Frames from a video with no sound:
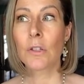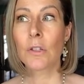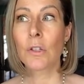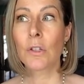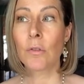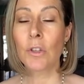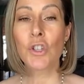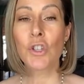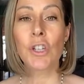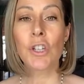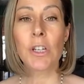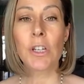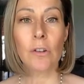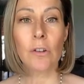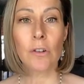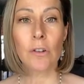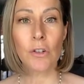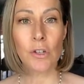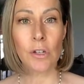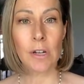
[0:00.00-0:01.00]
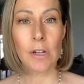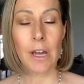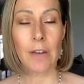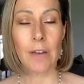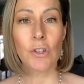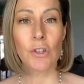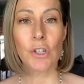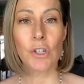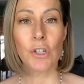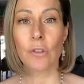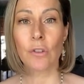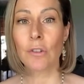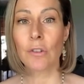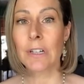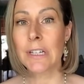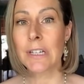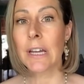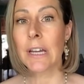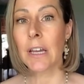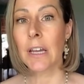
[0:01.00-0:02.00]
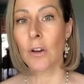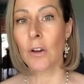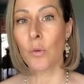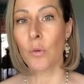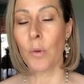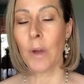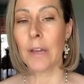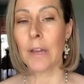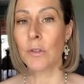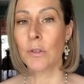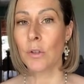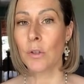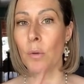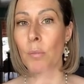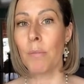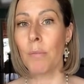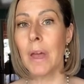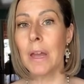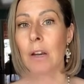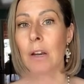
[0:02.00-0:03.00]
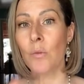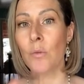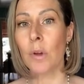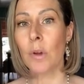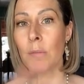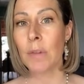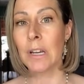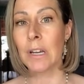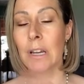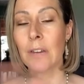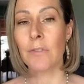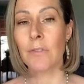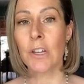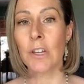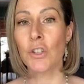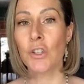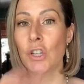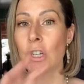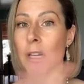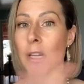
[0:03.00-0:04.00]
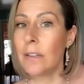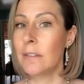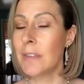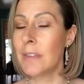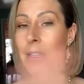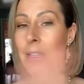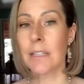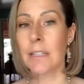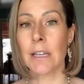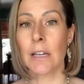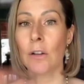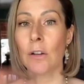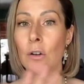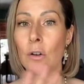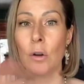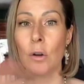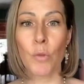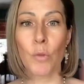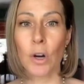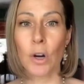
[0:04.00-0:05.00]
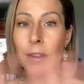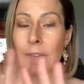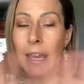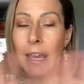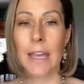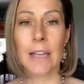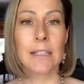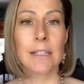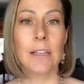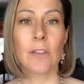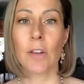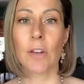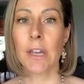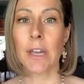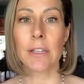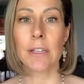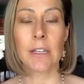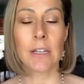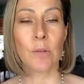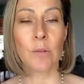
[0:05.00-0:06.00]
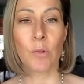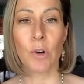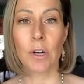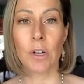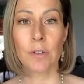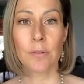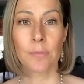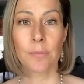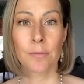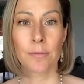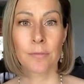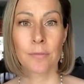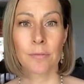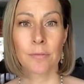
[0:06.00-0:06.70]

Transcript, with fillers: So the cheaters should have their children taken away. So men and women, if they cheat, that's it. No more. They can't see their kids anymore.